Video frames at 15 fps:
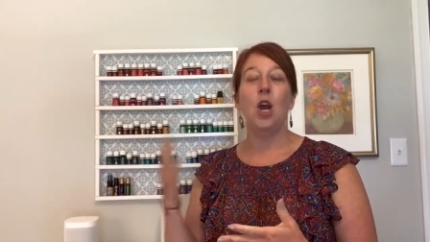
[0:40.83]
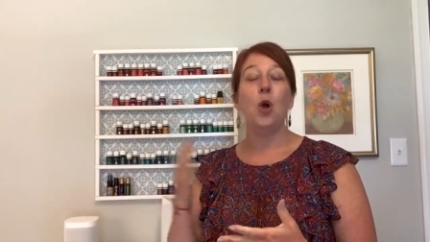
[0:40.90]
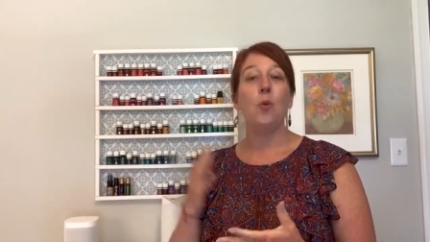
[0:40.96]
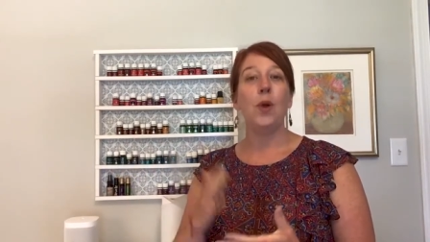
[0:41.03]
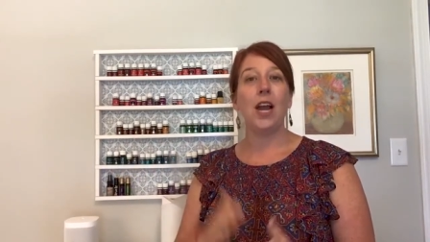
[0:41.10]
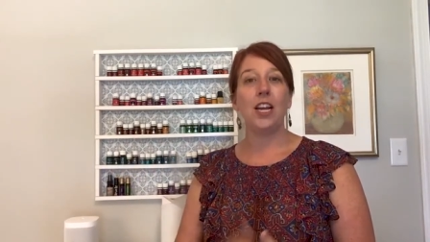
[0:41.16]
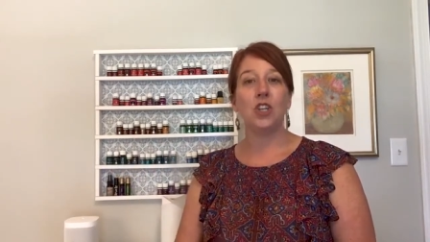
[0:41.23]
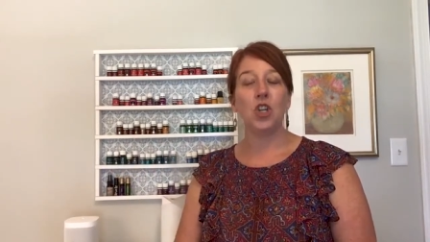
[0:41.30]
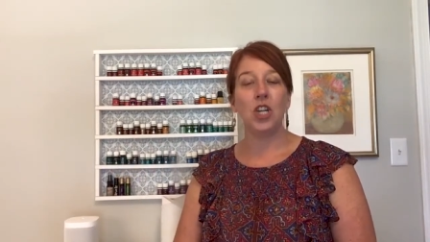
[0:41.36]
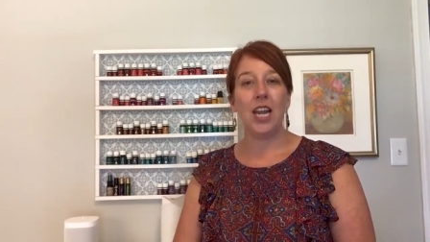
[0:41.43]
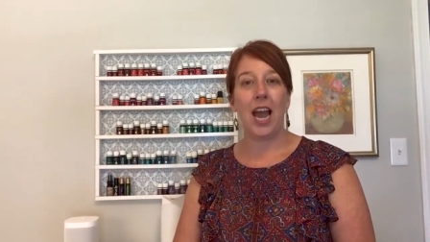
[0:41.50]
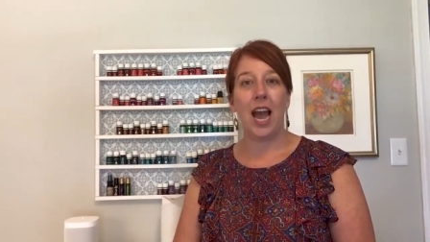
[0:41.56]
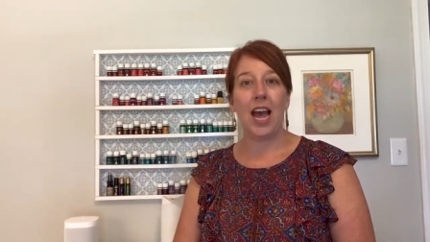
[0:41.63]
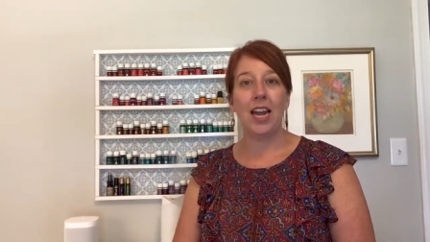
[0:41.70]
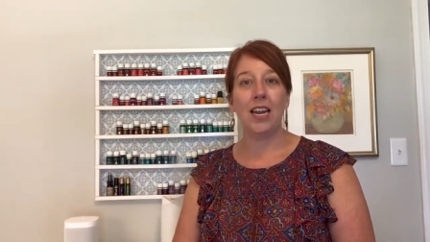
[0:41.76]
We actually
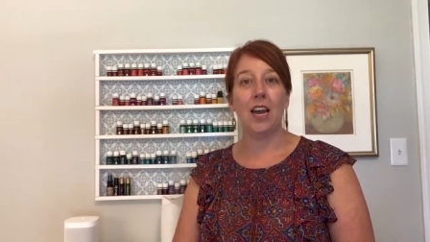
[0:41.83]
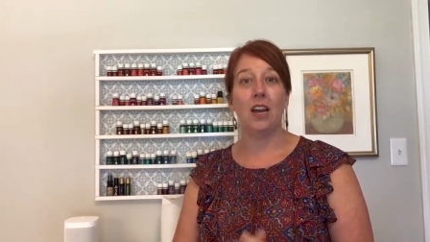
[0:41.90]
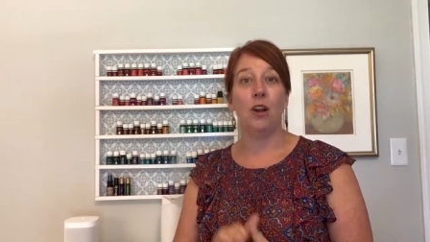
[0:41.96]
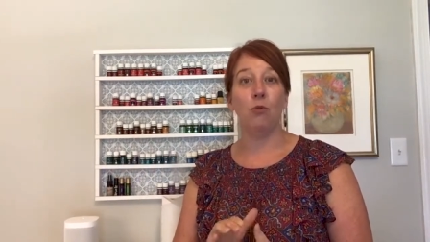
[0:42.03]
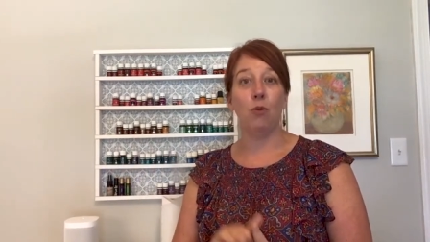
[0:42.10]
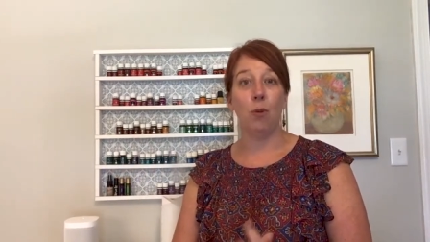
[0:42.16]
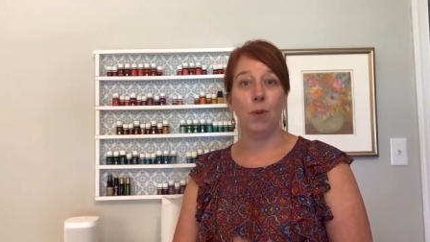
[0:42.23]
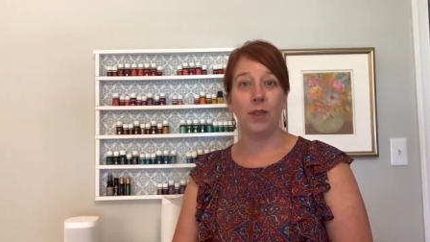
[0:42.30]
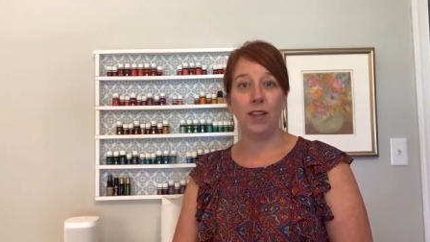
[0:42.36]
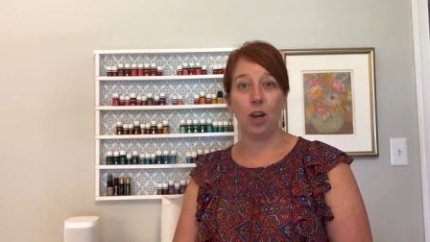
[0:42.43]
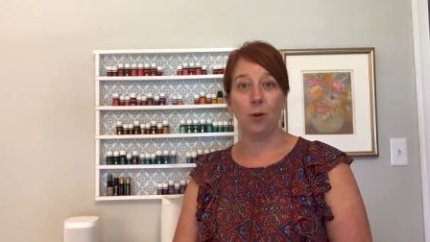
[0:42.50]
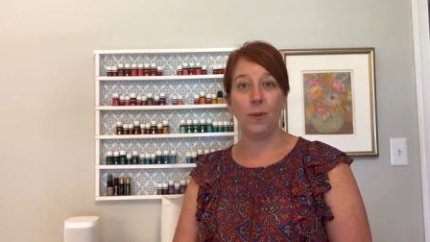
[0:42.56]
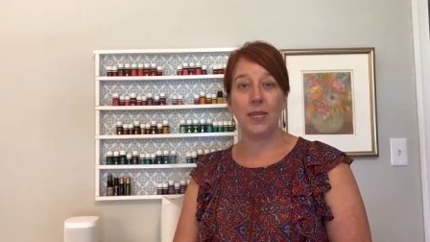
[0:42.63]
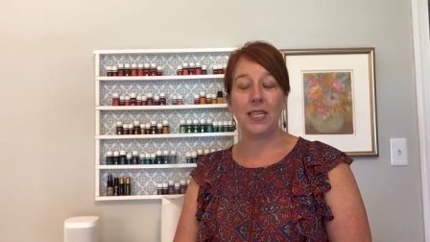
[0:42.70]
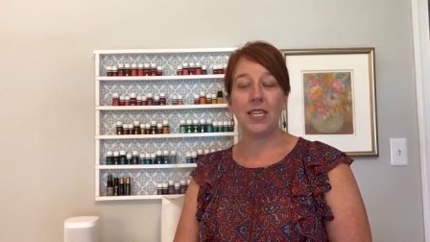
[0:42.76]
had an
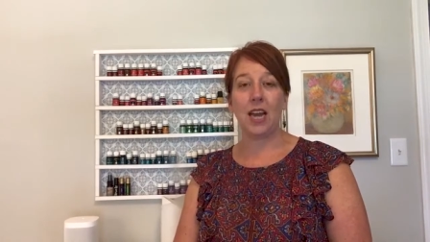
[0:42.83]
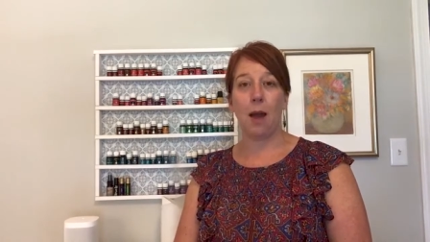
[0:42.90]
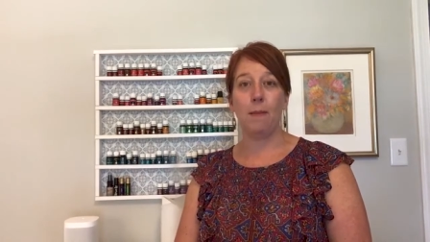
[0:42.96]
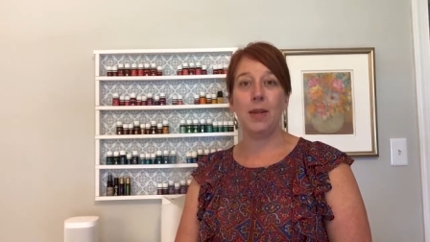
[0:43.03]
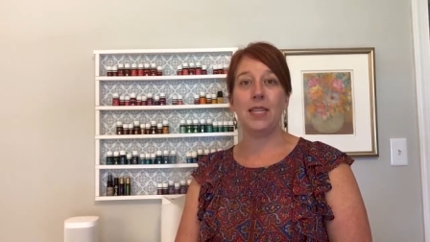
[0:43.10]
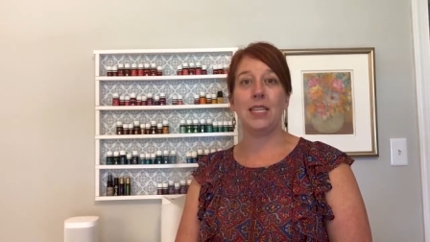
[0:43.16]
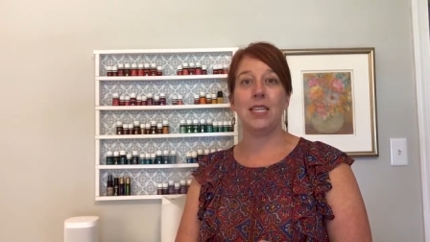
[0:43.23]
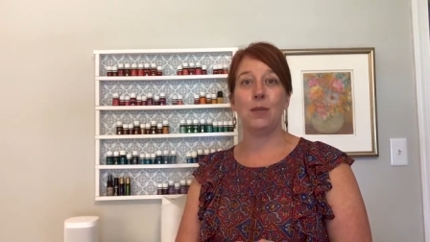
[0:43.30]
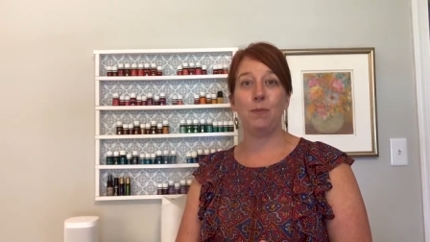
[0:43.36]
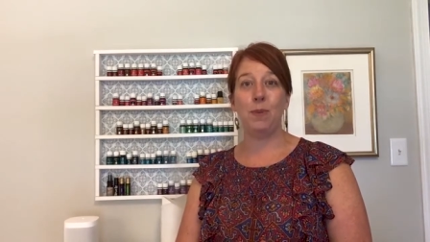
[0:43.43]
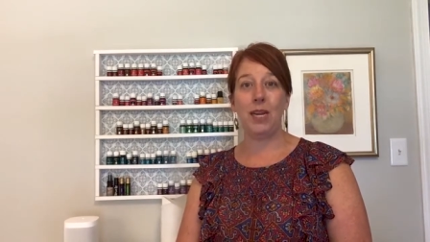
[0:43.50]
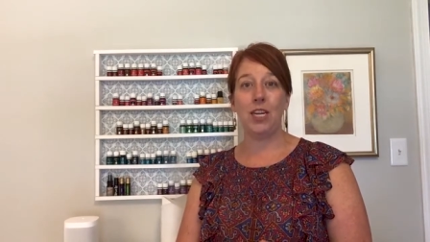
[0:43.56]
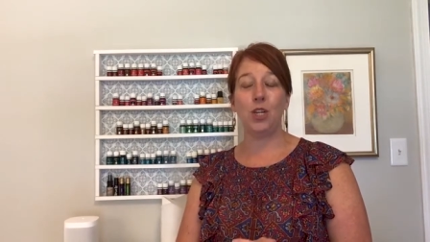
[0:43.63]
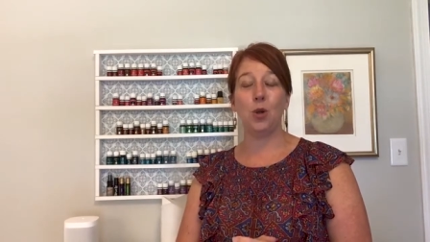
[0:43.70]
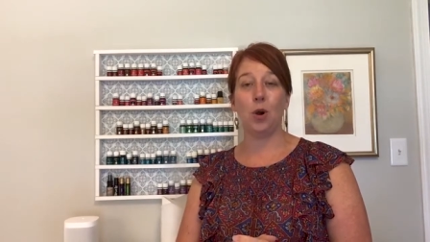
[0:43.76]
aromatherapist come and
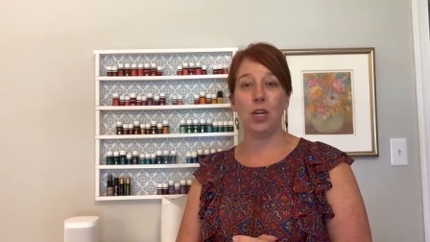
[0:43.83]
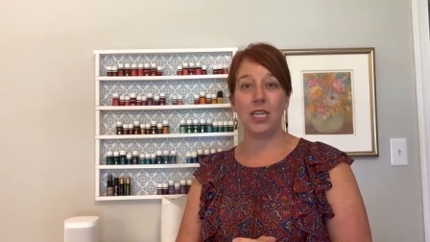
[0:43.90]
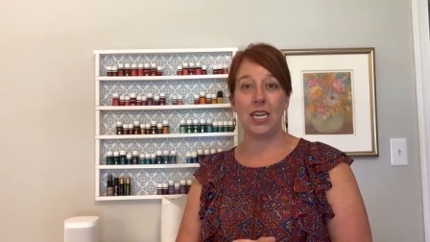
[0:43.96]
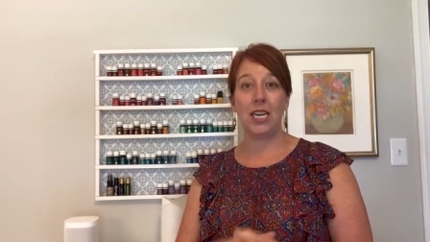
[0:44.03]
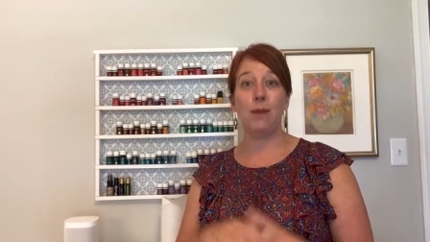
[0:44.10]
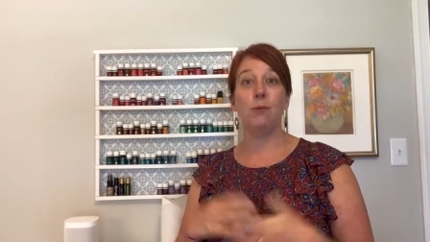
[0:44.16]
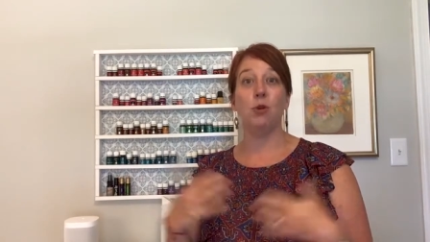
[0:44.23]
speak to our team,